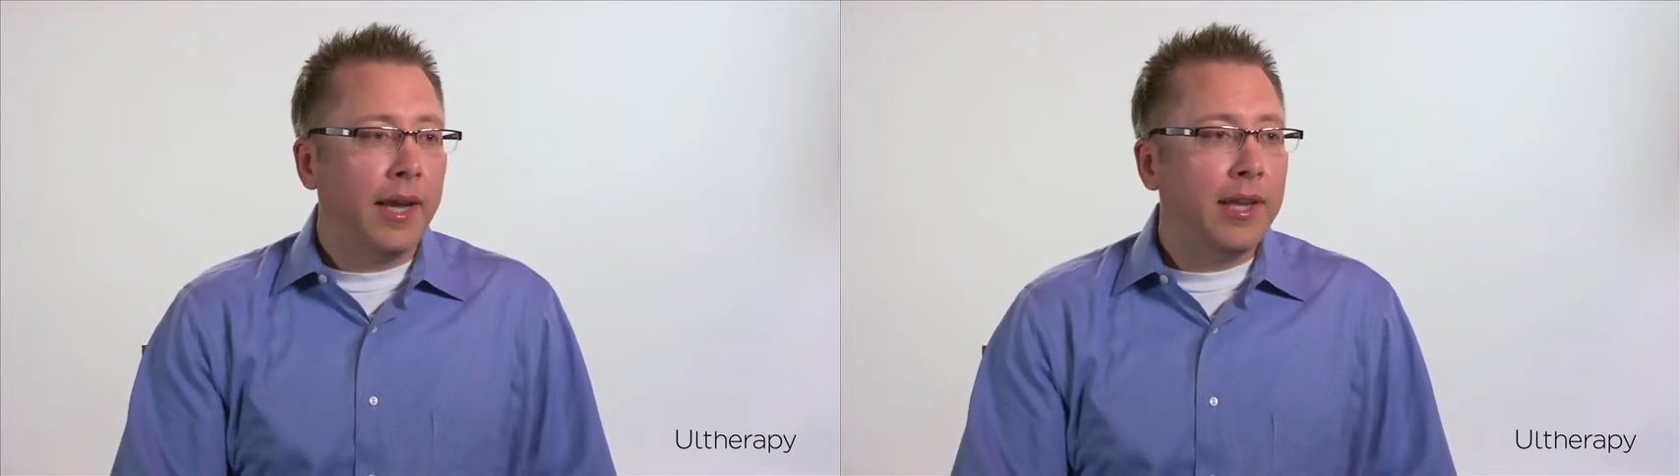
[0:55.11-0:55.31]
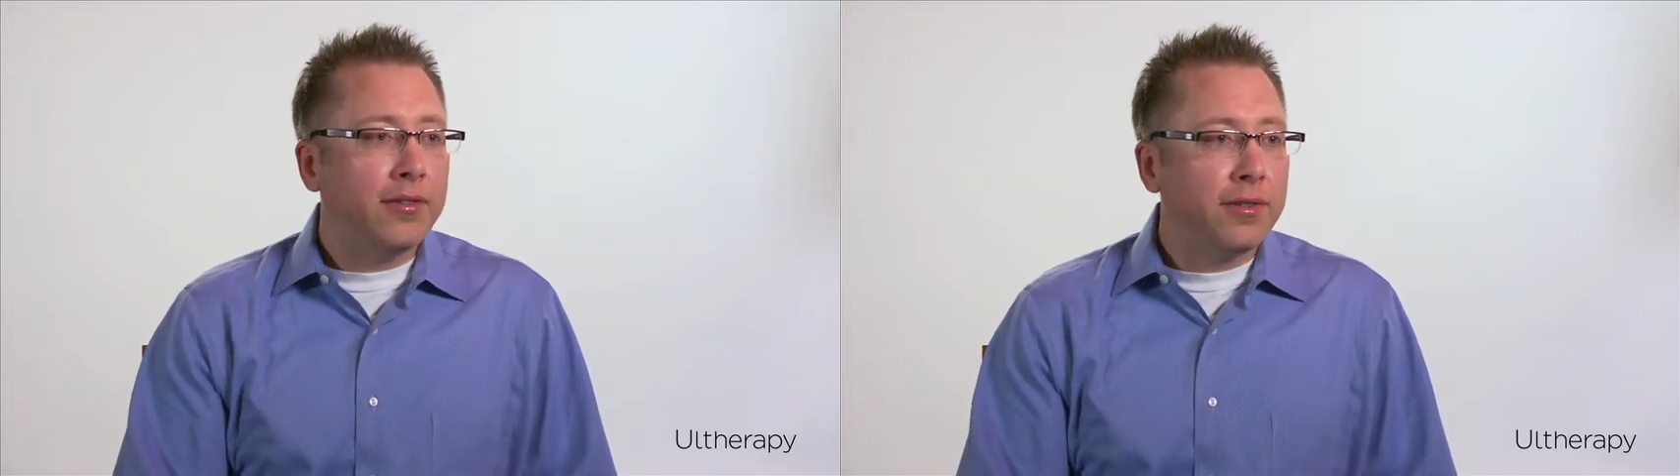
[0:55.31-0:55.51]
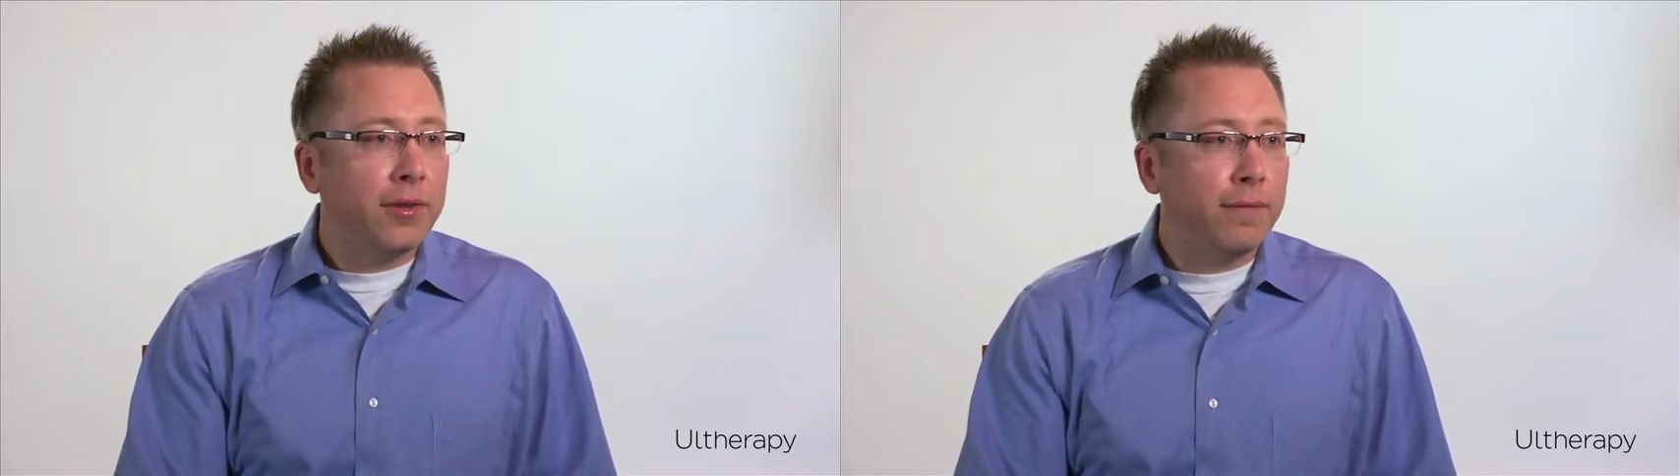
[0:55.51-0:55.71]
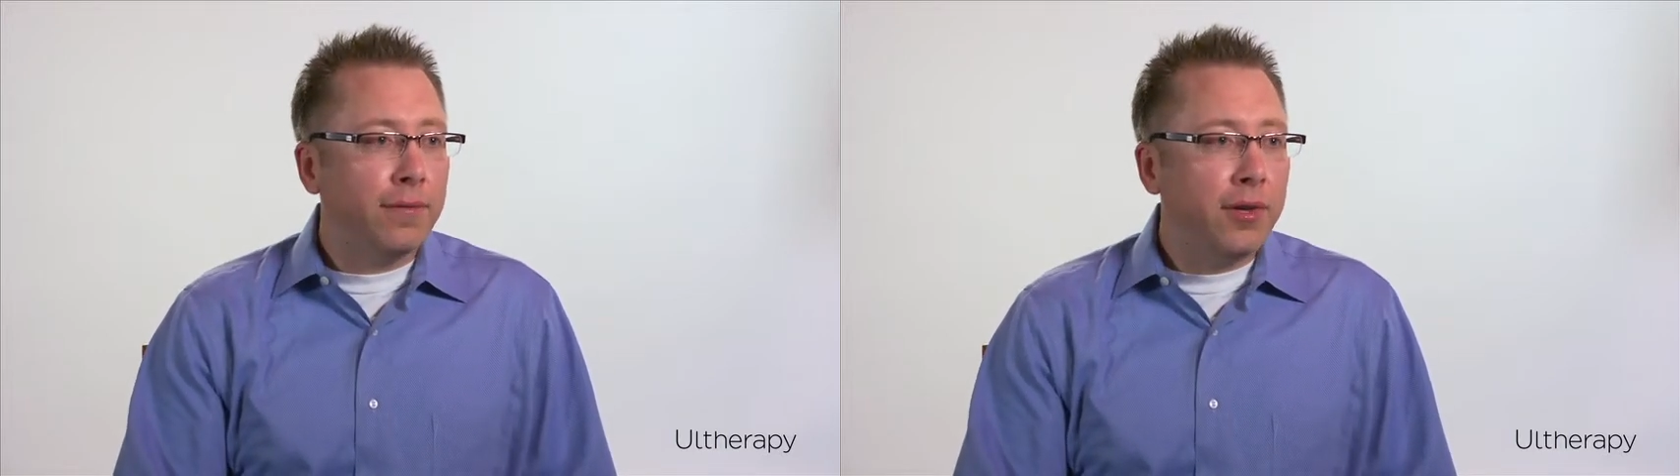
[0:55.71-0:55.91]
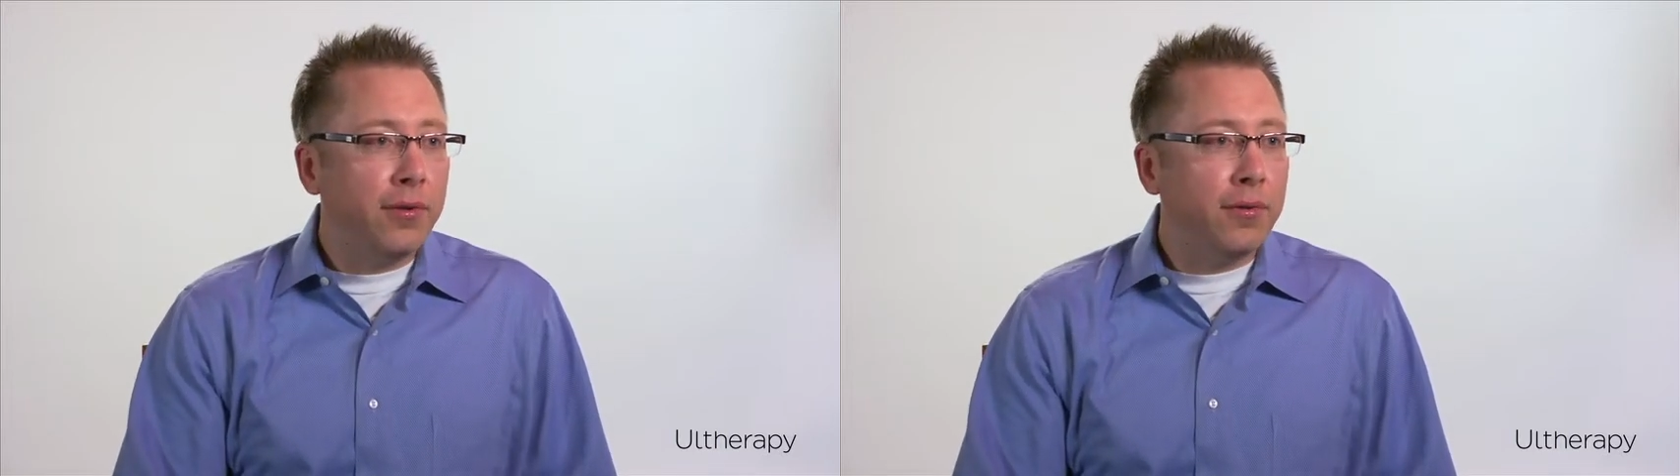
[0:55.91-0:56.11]
It's
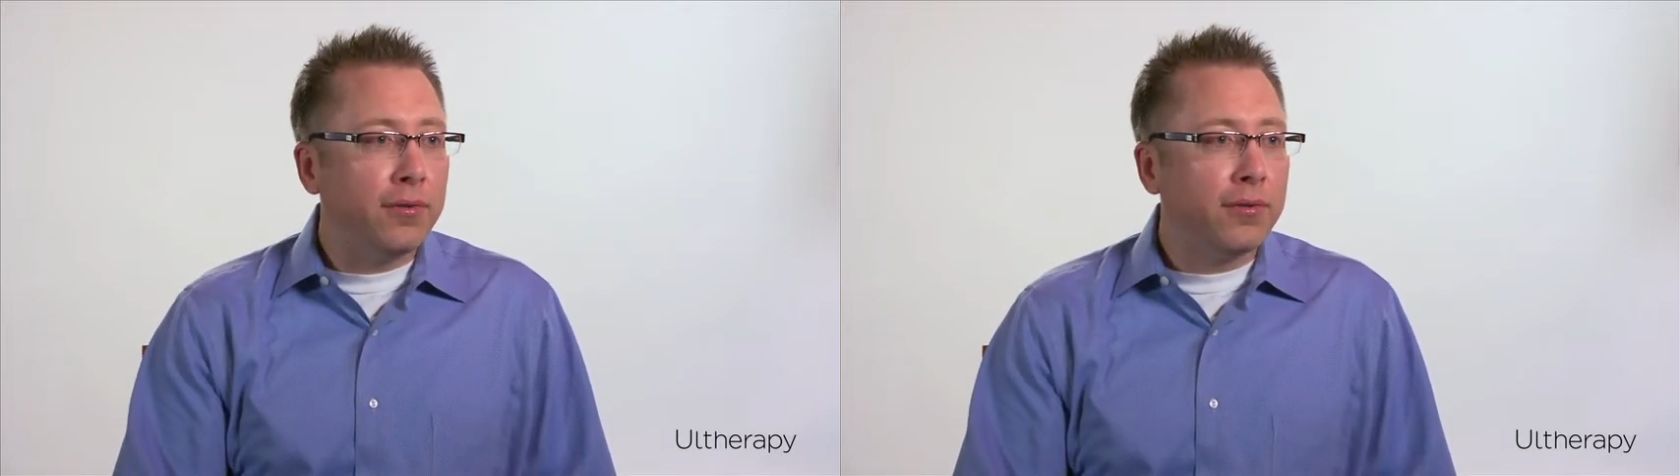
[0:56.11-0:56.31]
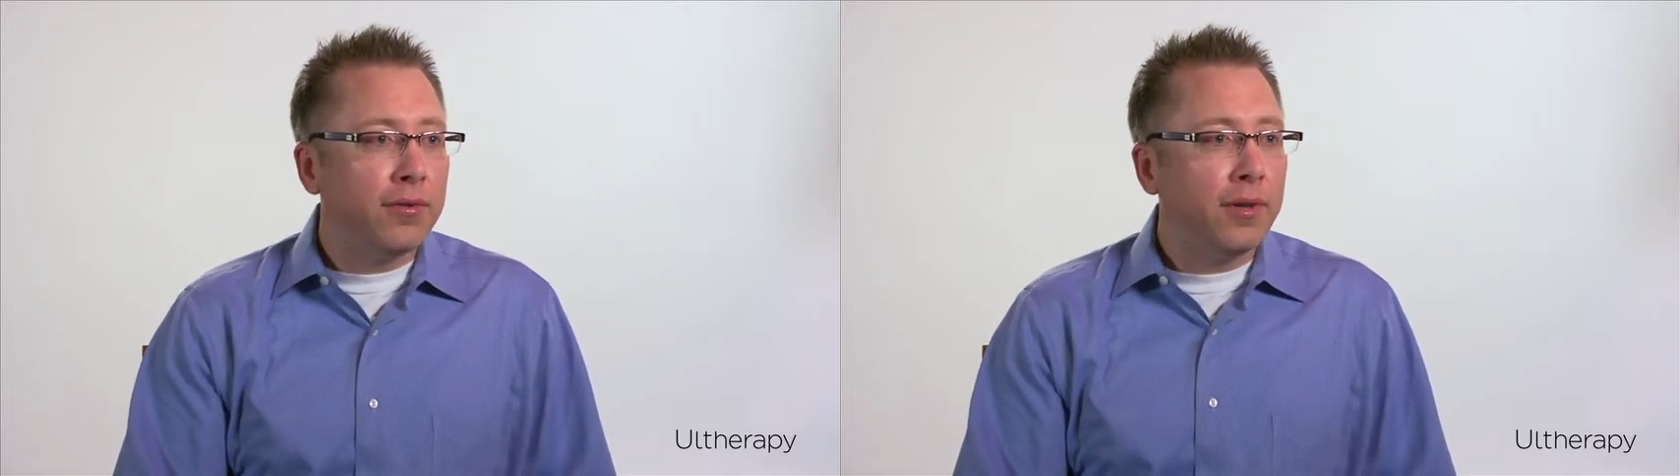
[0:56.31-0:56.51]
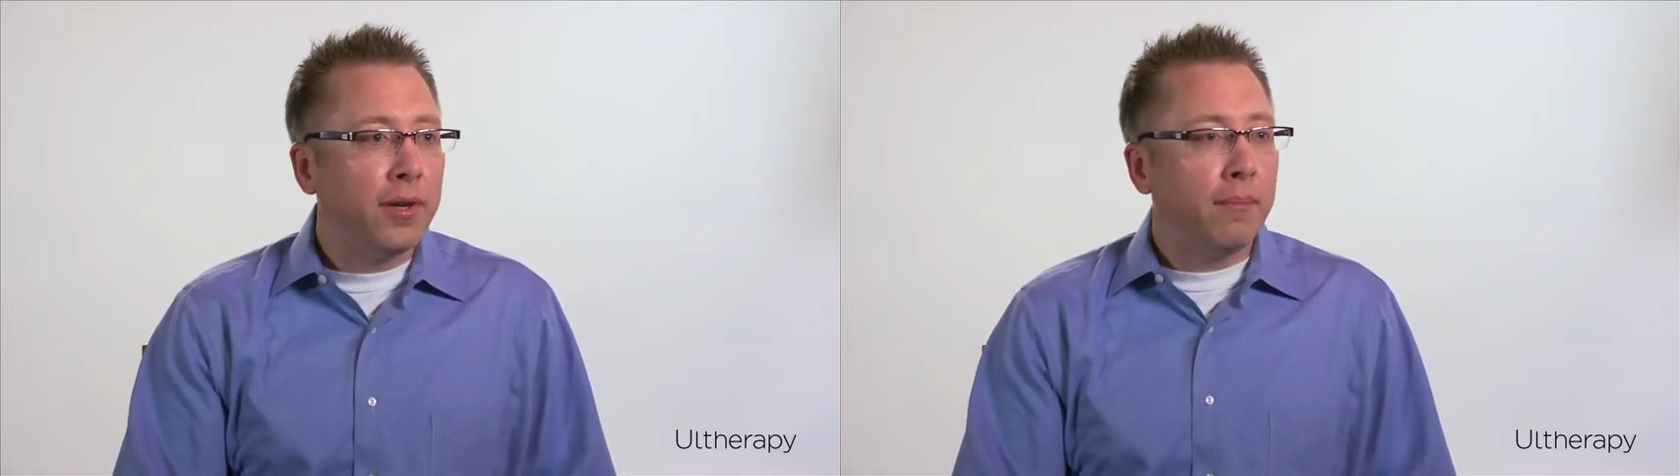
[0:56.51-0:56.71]
diffuse